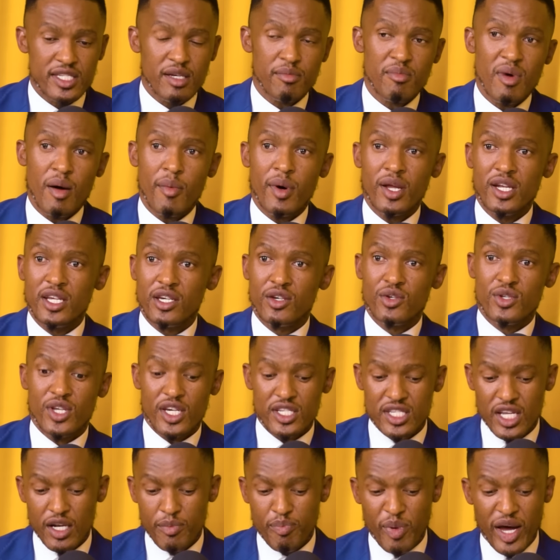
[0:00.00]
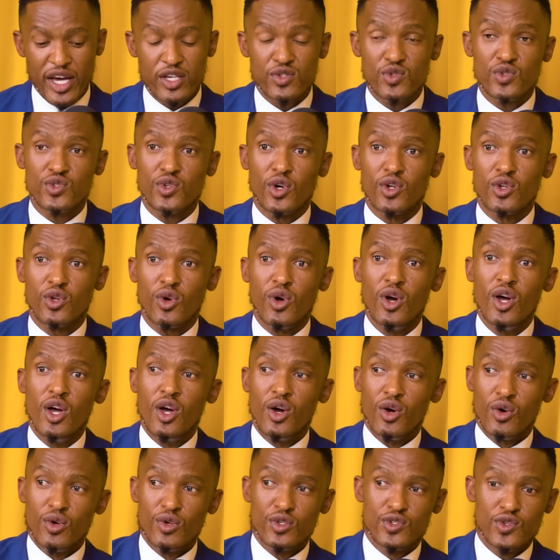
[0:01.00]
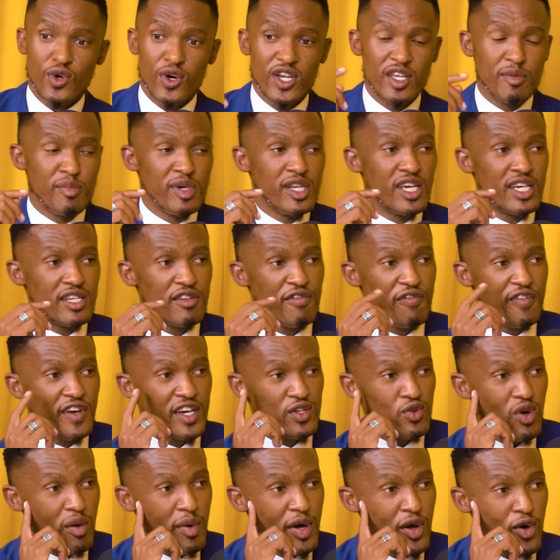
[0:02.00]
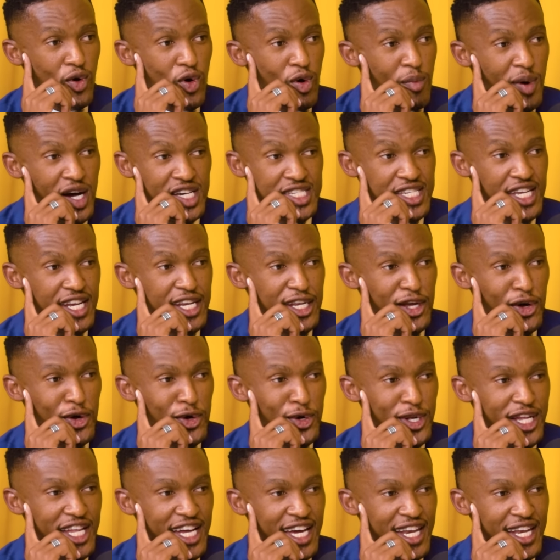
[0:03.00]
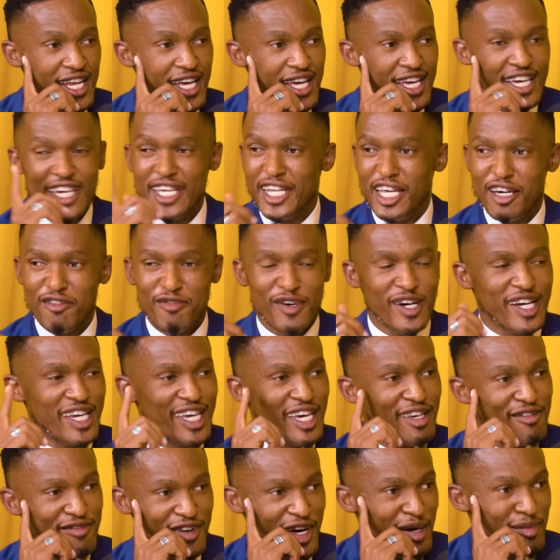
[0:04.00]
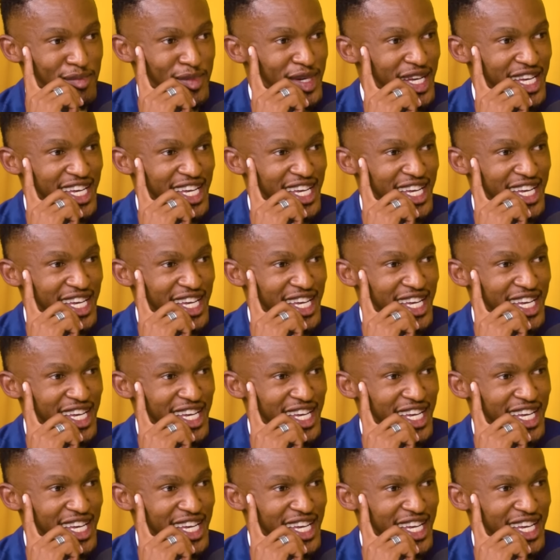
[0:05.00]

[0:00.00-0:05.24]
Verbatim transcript: Maba liquidated by Susonto also immediate effect over Hobasan and Oxal. He never gave up.